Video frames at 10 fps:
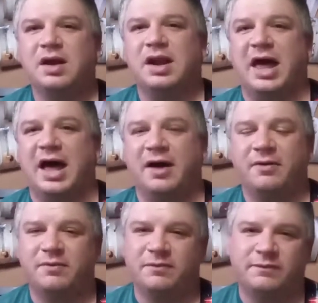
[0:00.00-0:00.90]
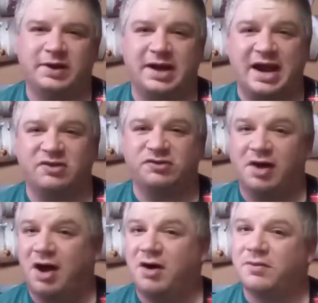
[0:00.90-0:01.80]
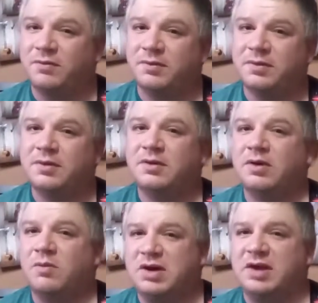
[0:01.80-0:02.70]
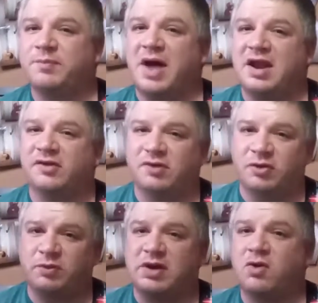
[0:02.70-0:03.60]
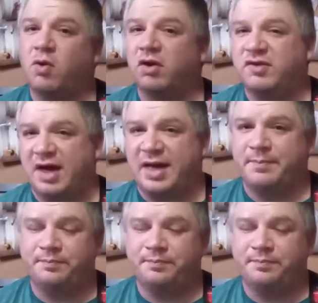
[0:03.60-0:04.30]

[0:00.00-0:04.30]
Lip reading: Now, for tonight's song, we need to practice our 3/4 time.